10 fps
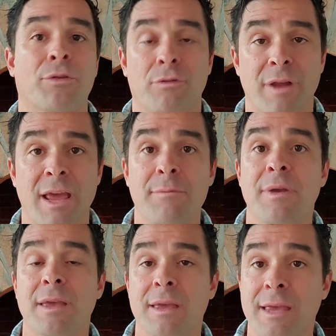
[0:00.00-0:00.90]
your name,
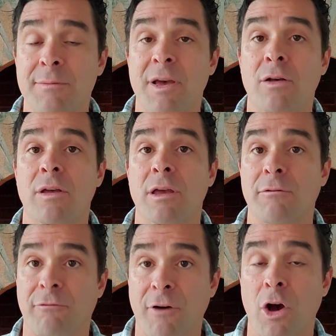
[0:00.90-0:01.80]
email,
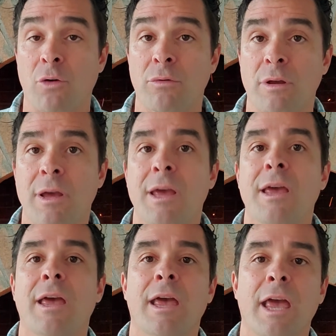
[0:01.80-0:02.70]
and phone,
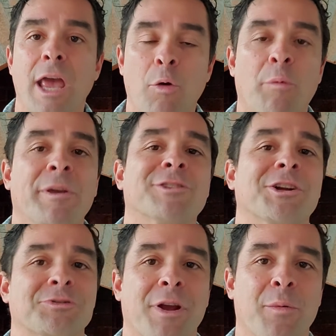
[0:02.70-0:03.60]
and we'll be in
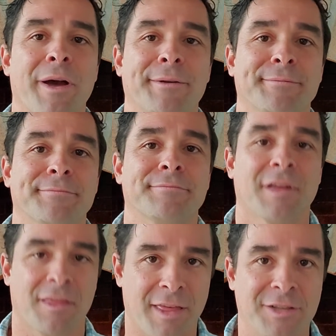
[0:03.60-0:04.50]
touch right away.
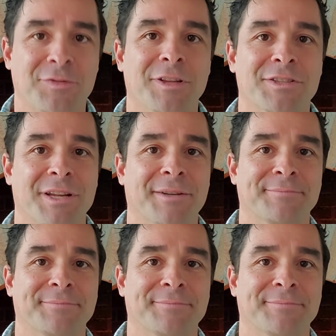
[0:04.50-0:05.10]
Thanks for listening.